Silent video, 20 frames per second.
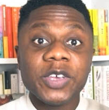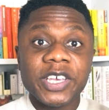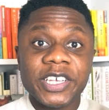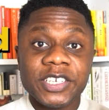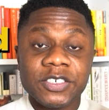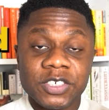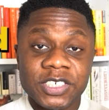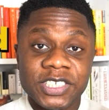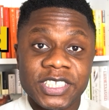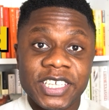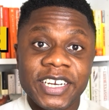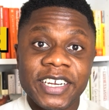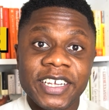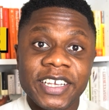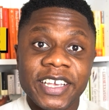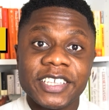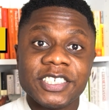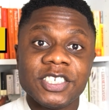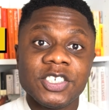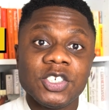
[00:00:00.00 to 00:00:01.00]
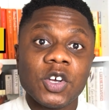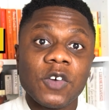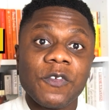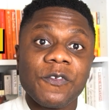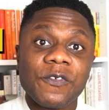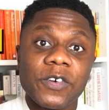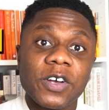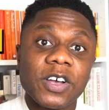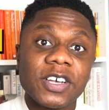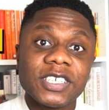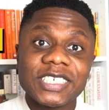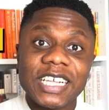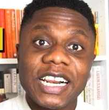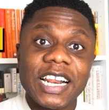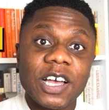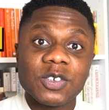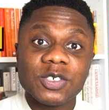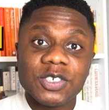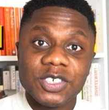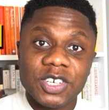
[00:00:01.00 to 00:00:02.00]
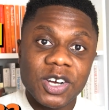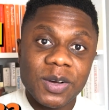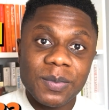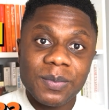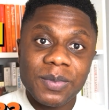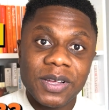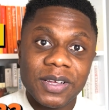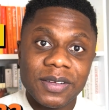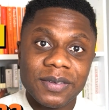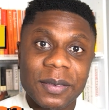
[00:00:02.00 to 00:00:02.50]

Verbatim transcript: you interested in getting your first cloud job?